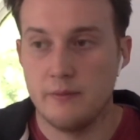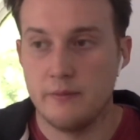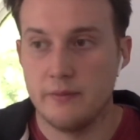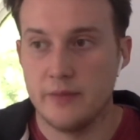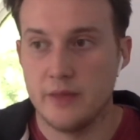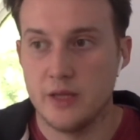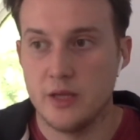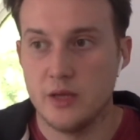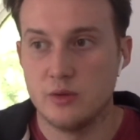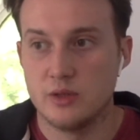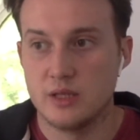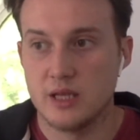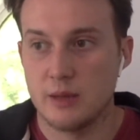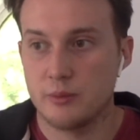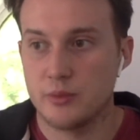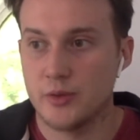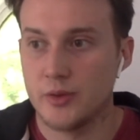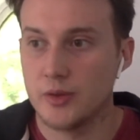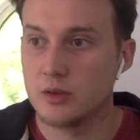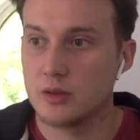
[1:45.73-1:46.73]
use that
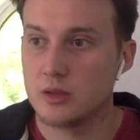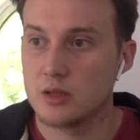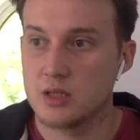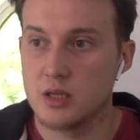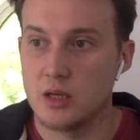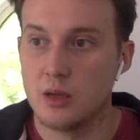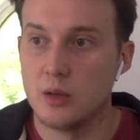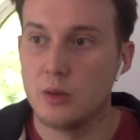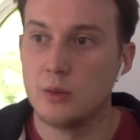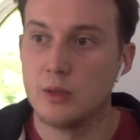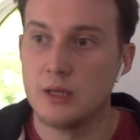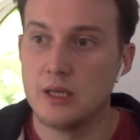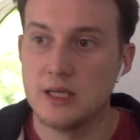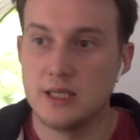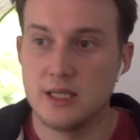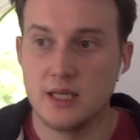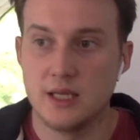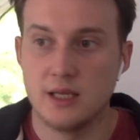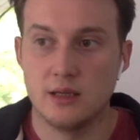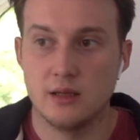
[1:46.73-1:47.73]
product. So
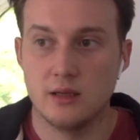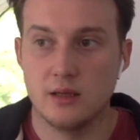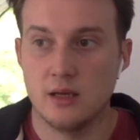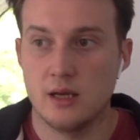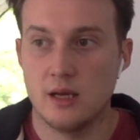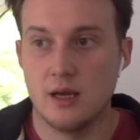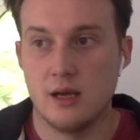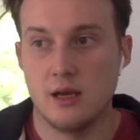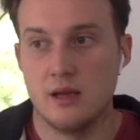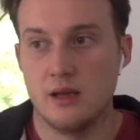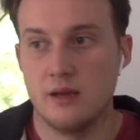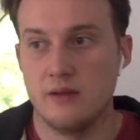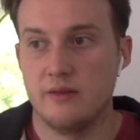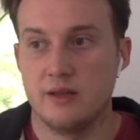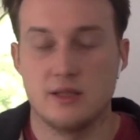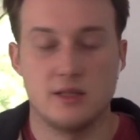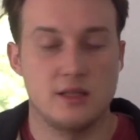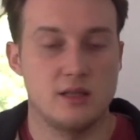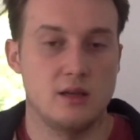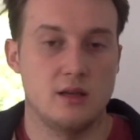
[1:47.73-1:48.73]
is it if
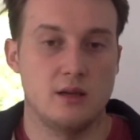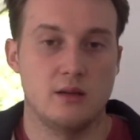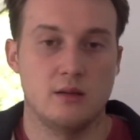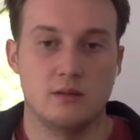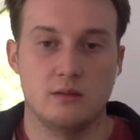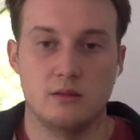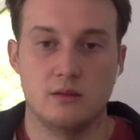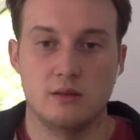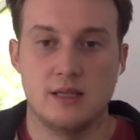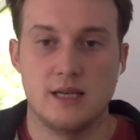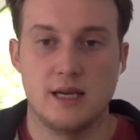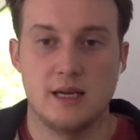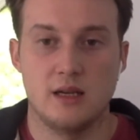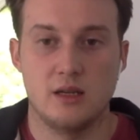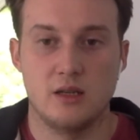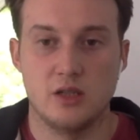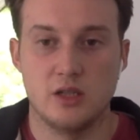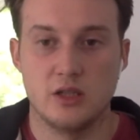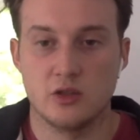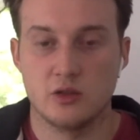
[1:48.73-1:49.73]
it's a
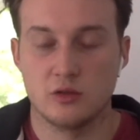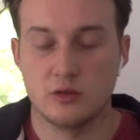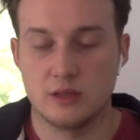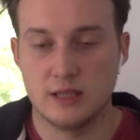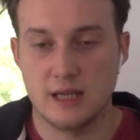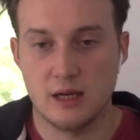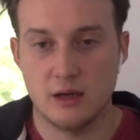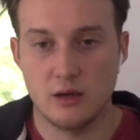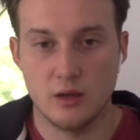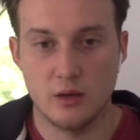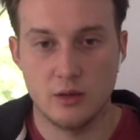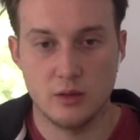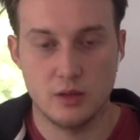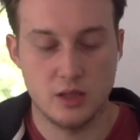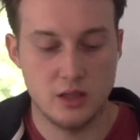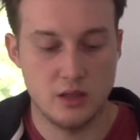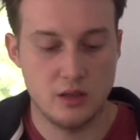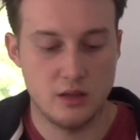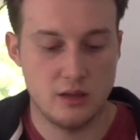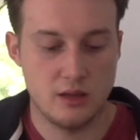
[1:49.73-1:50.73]
digital download,
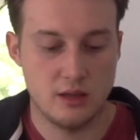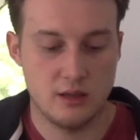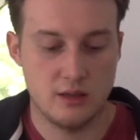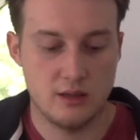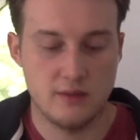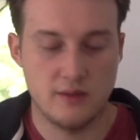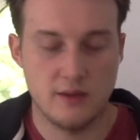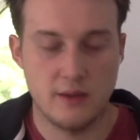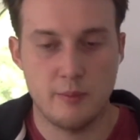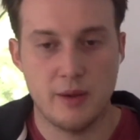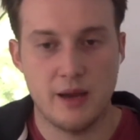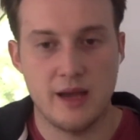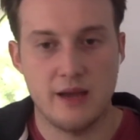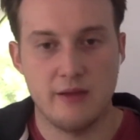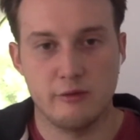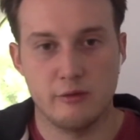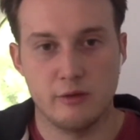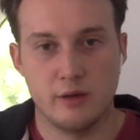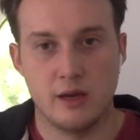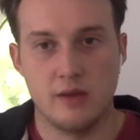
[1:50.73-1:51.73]
do they pay
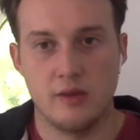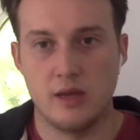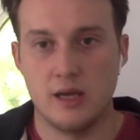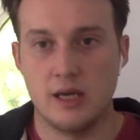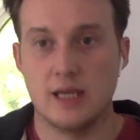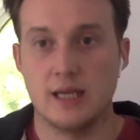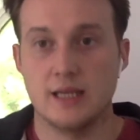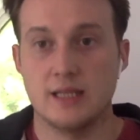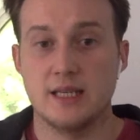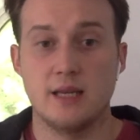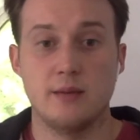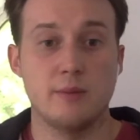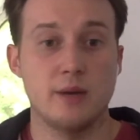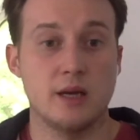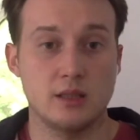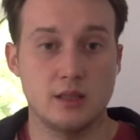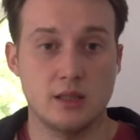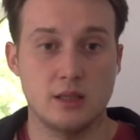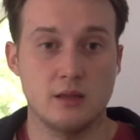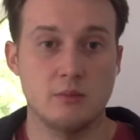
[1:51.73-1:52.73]
for it and then it gets
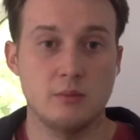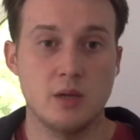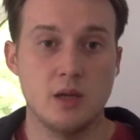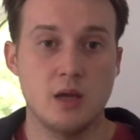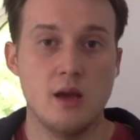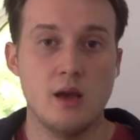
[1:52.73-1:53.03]
emailed to them?